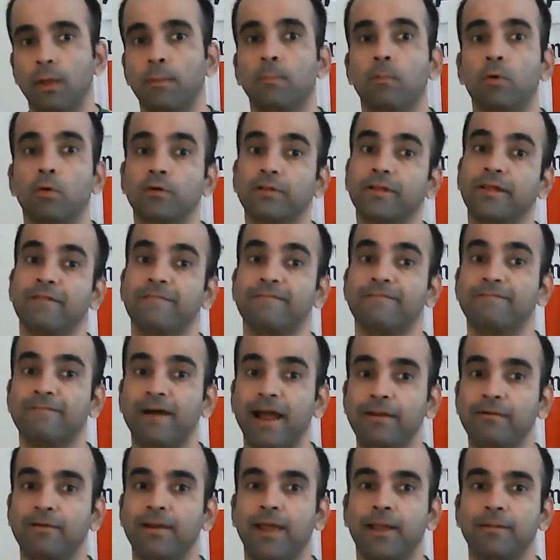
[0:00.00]
more than
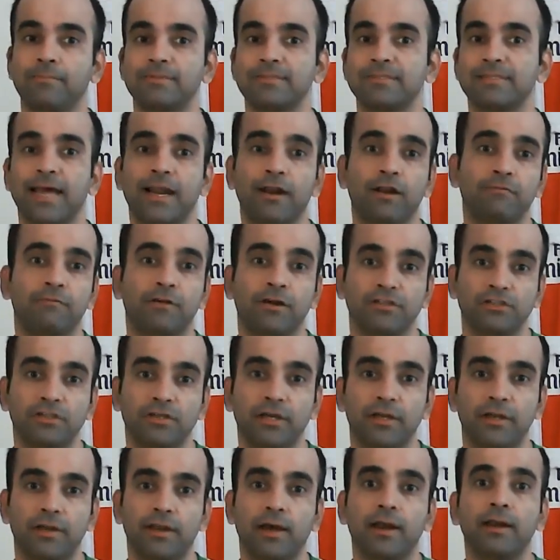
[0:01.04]
five times that of
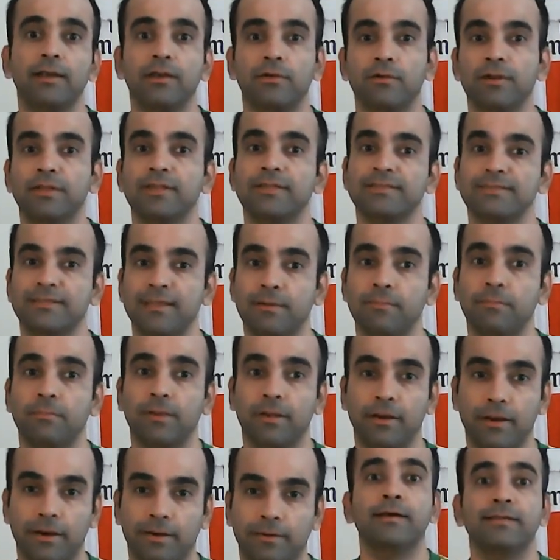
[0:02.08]
Argentina during the same
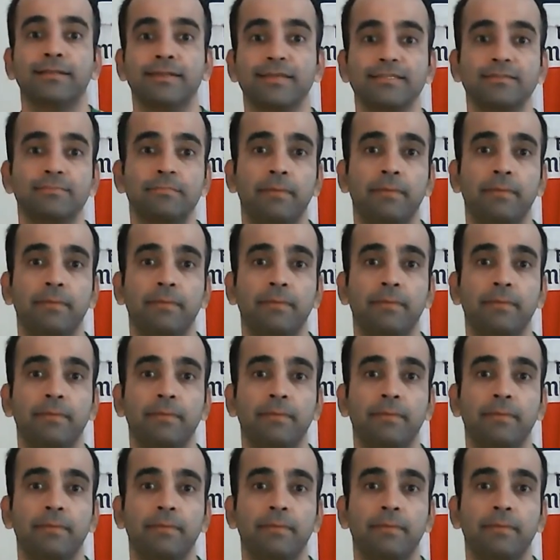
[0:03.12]
period. This